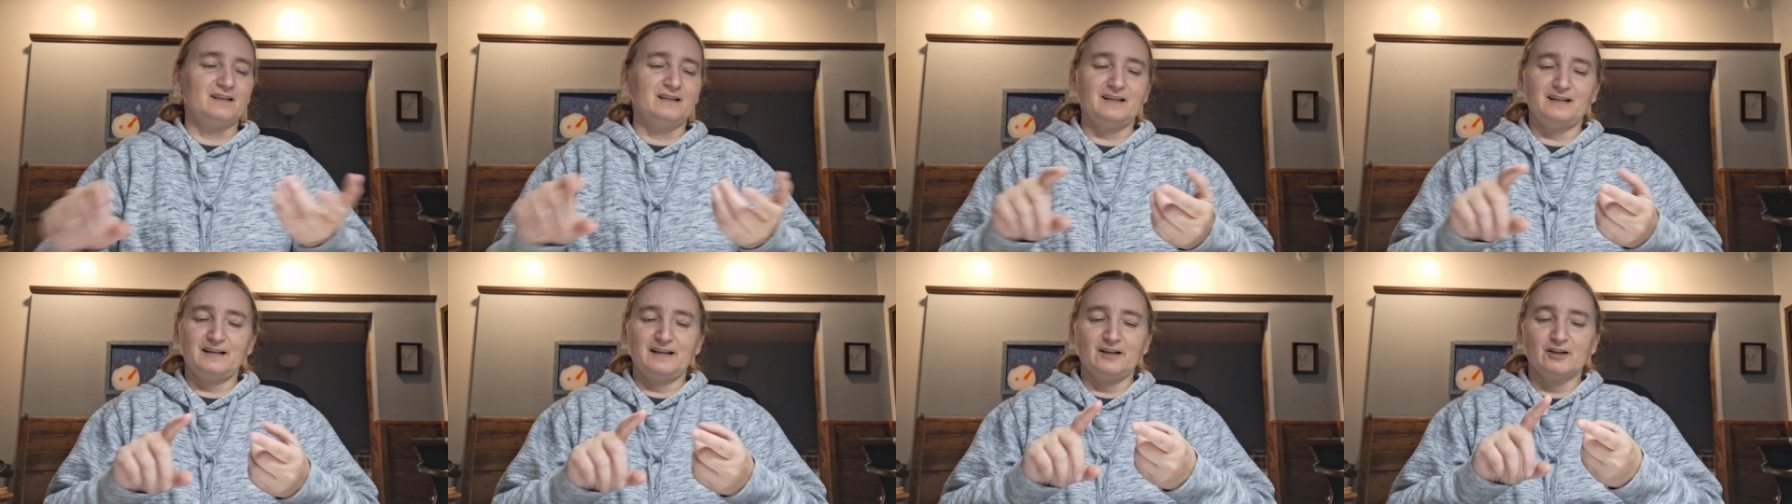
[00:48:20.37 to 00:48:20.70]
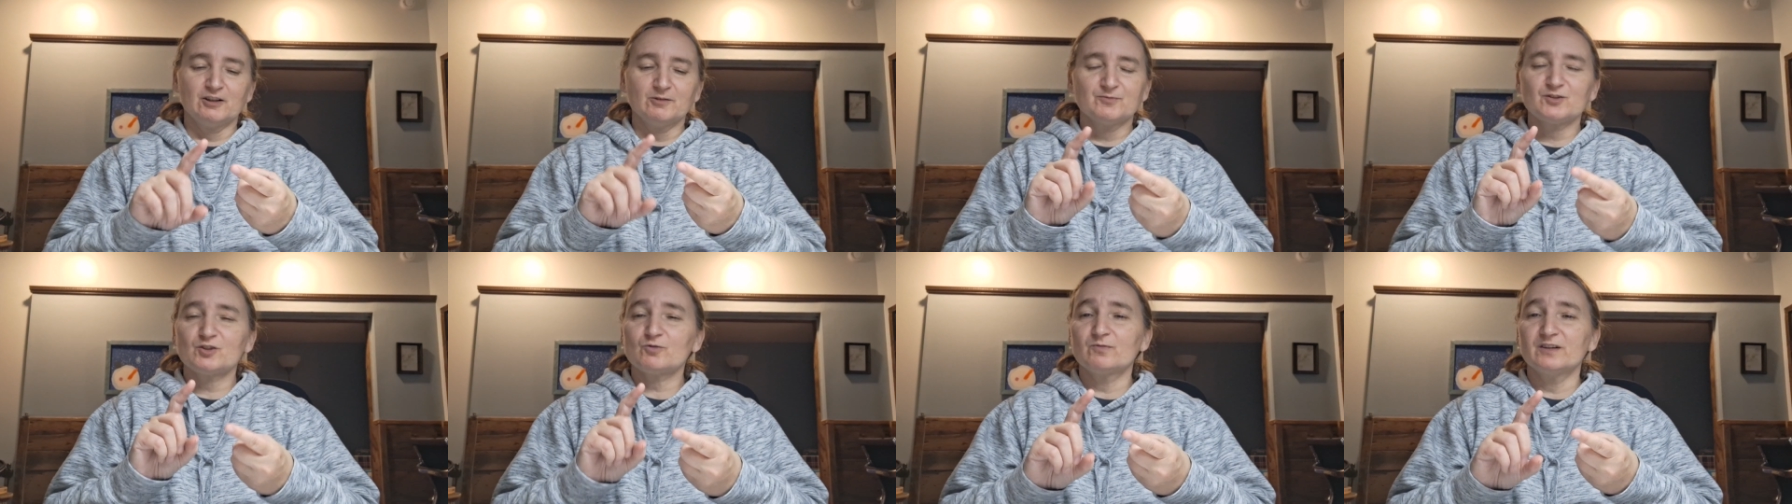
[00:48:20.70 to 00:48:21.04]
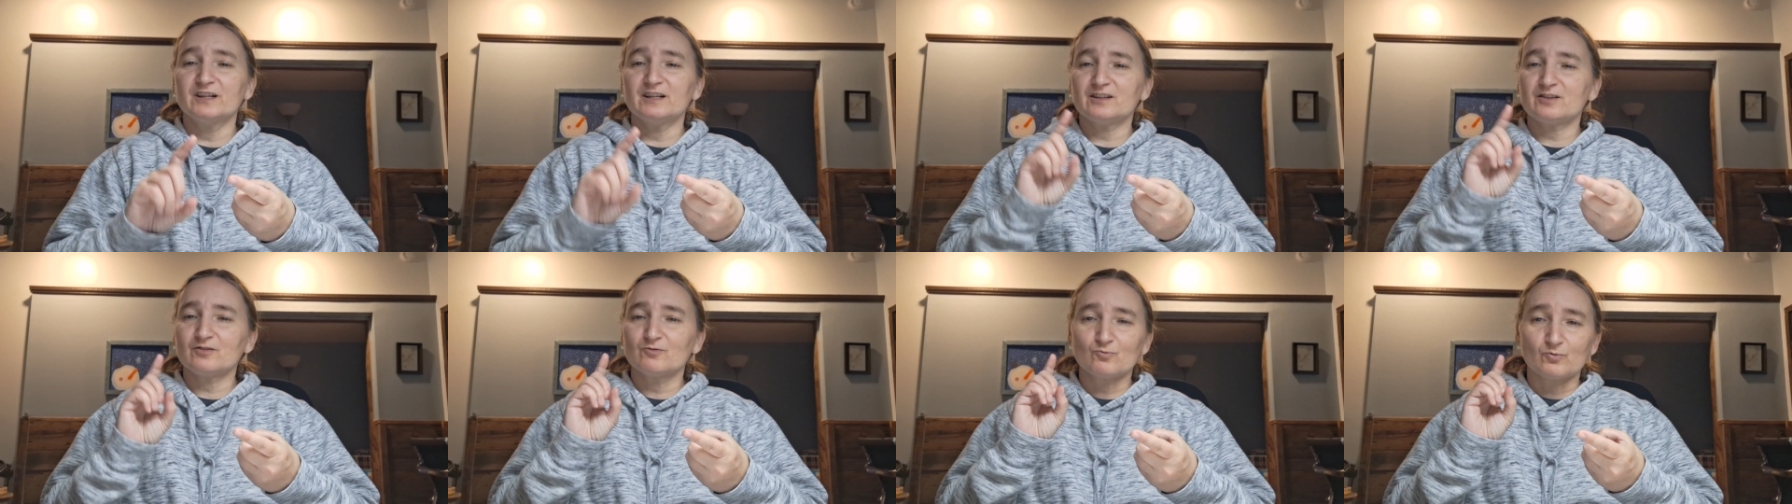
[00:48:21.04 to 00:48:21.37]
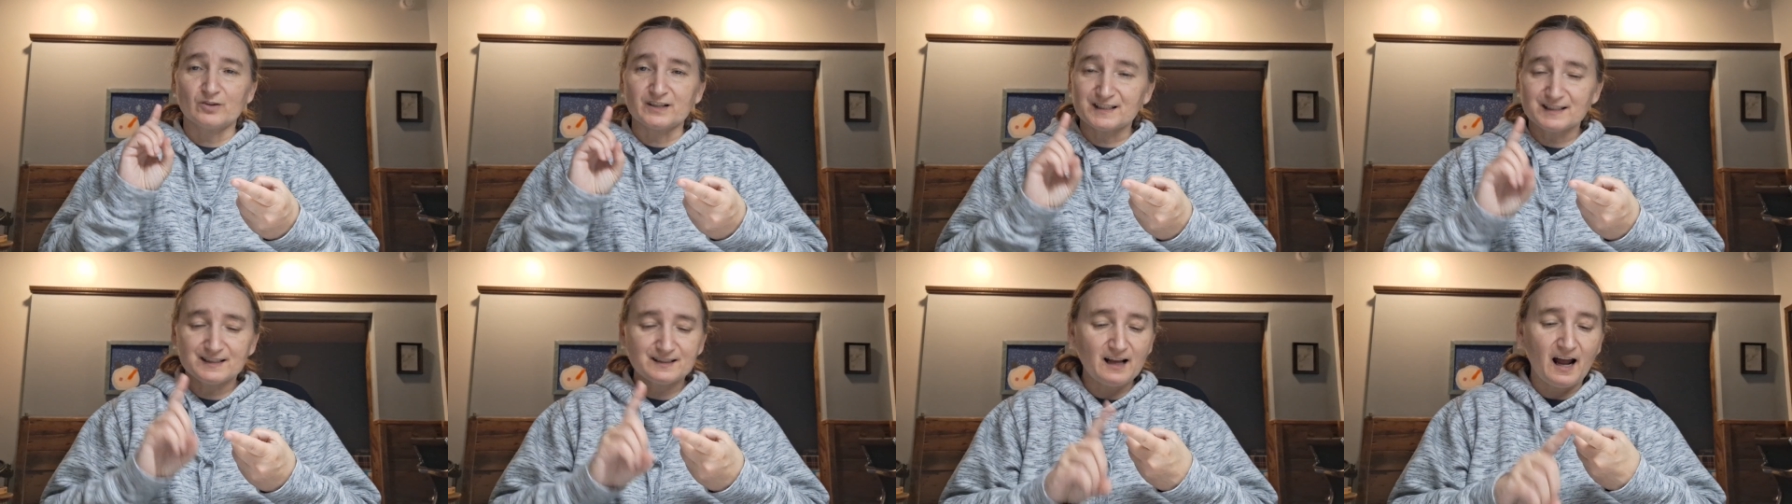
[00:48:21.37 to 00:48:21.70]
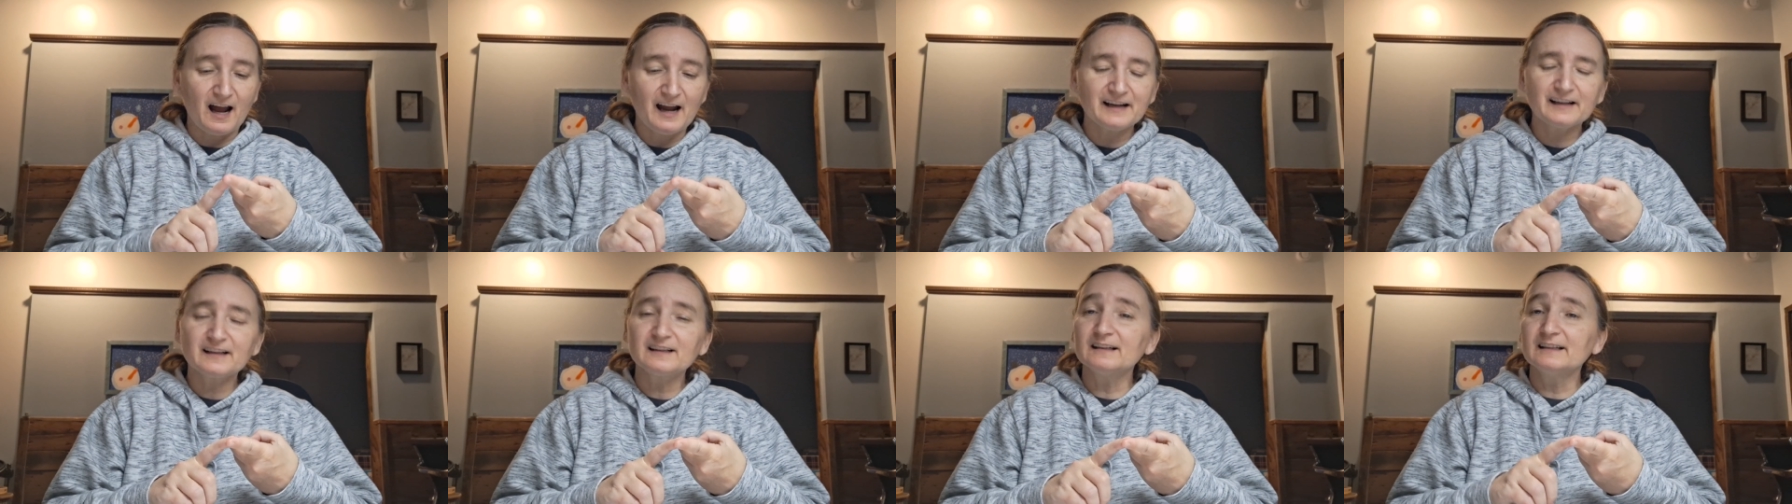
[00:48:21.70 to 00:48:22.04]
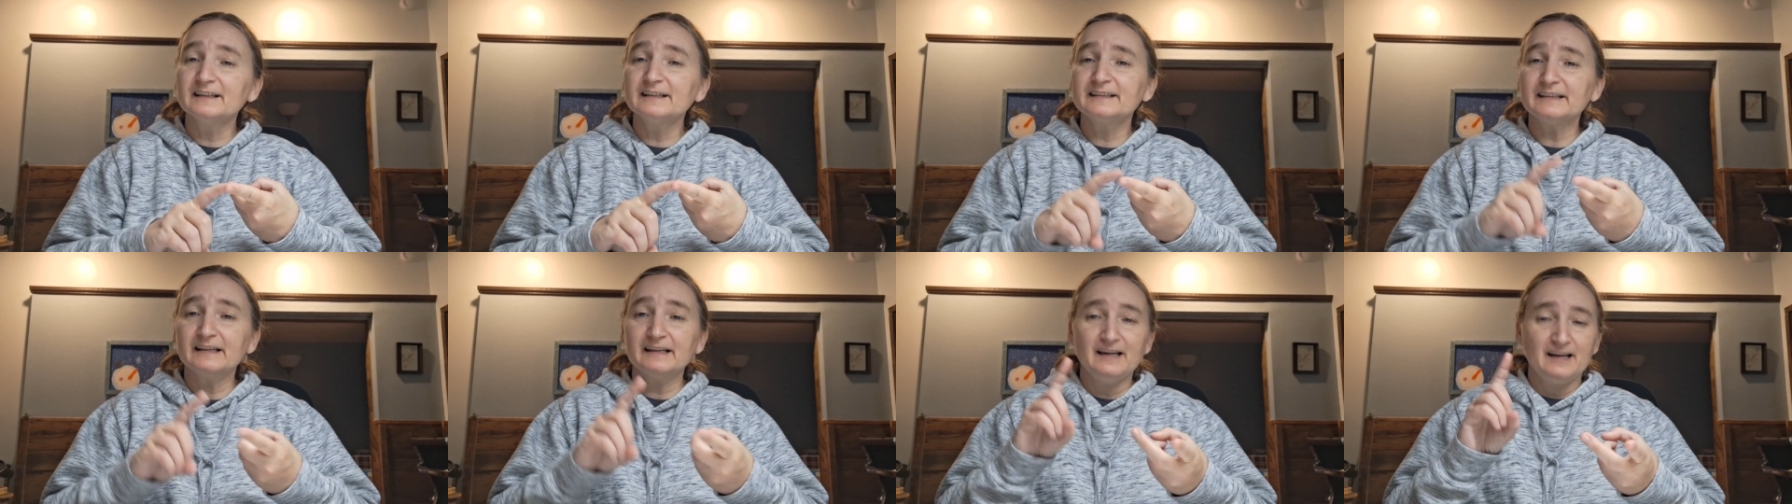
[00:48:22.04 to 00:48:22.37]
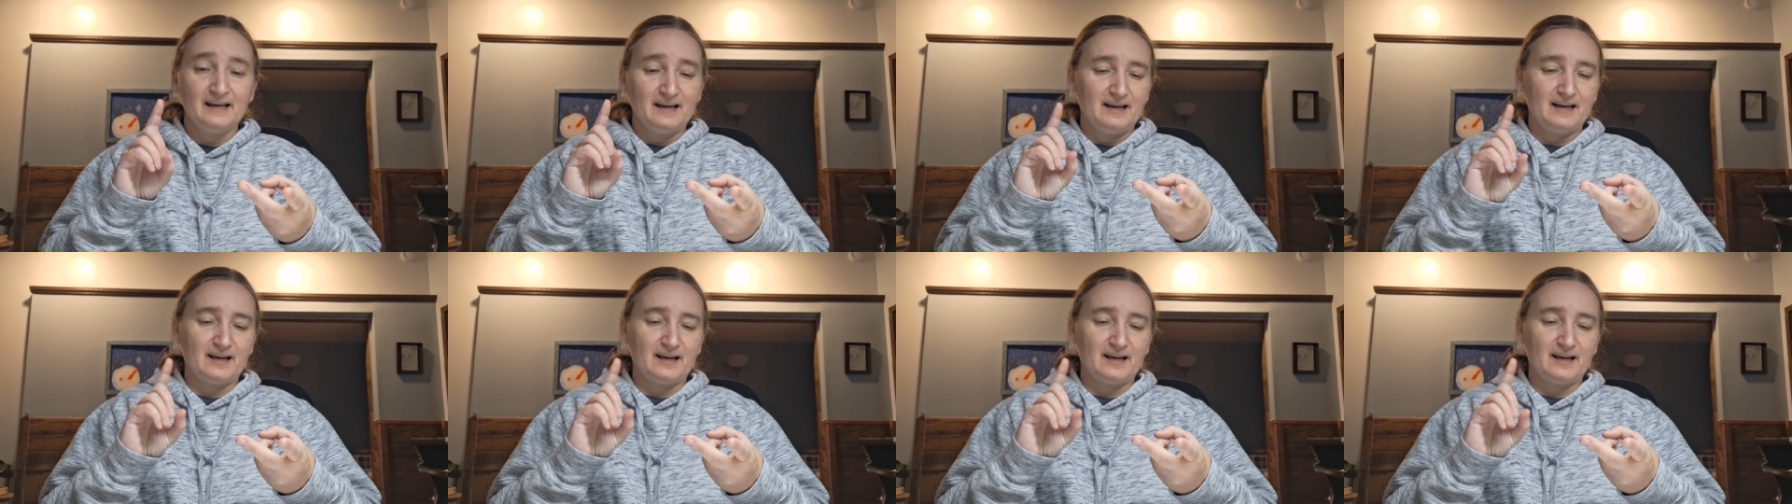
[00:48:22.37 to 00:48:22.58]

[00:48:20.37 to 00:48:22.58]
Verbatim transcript: It helps with recycling.